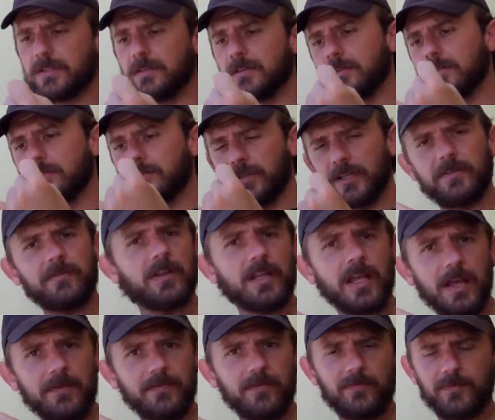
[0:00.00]
to live a
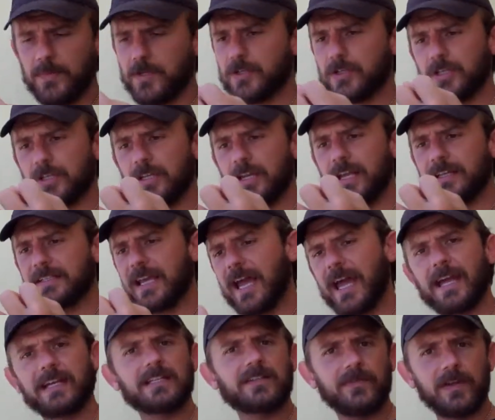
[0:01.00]
life of mission and to
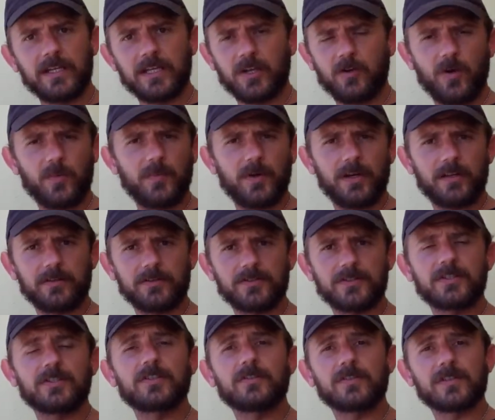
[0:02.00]
activate and equip others
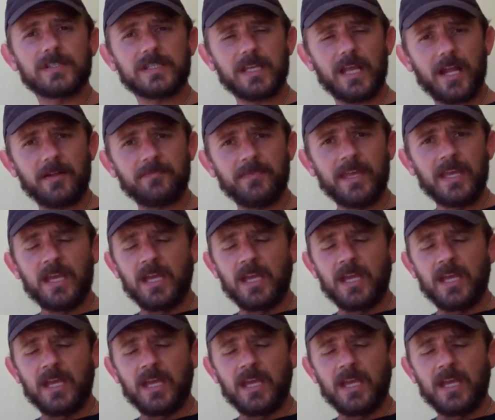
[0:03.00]
to do the same.